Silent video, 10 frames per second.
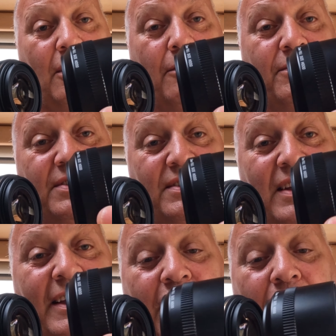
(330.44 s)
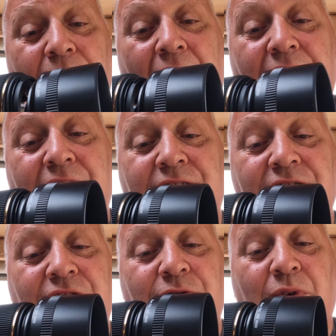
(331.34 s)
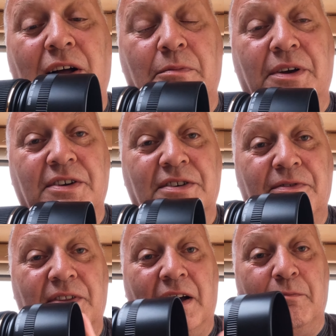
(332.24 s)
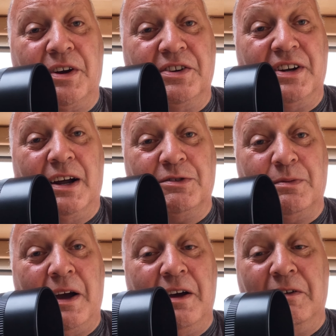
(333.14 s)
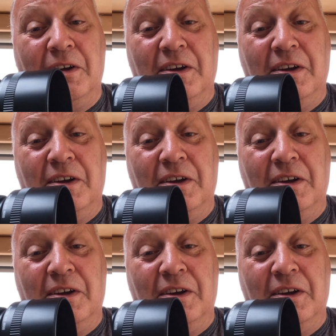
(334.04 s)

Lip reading: Obviously take off that distance as well, because if that brings you down to about,